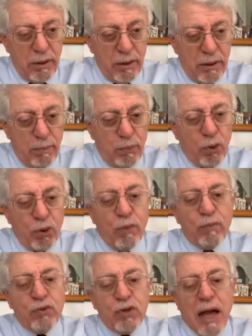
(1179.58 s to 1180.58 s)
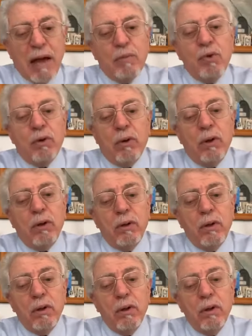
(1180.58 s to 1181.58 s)
the book of Samuel
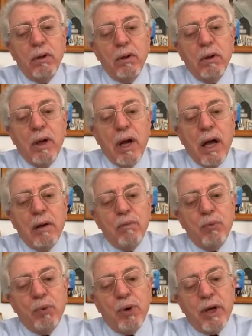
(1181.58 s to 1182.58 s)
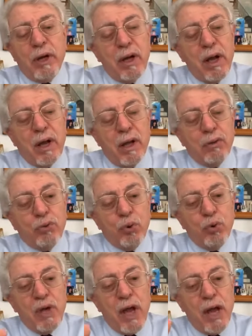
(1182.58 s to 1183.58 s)
and bringing it
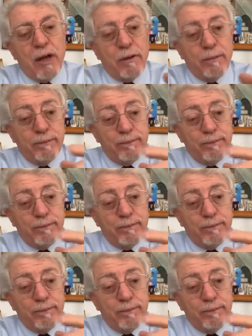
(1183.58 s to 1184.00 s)
today,